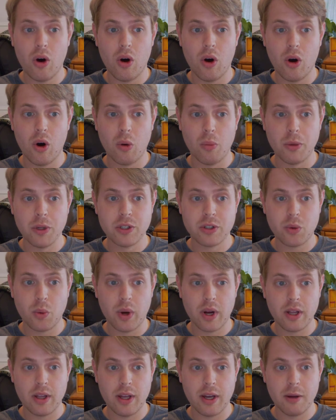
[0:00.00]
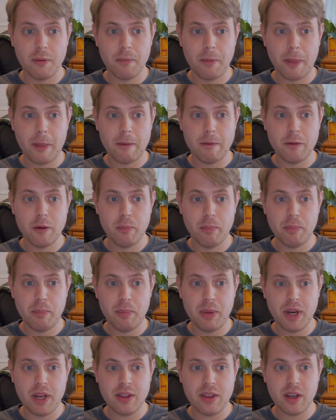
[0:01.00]
open squiggly. The
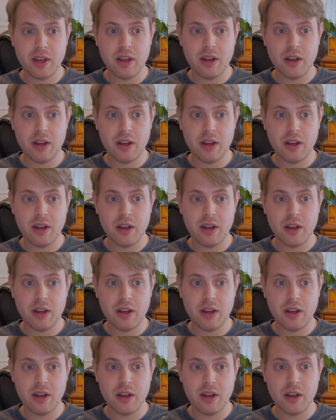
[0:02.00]
big thing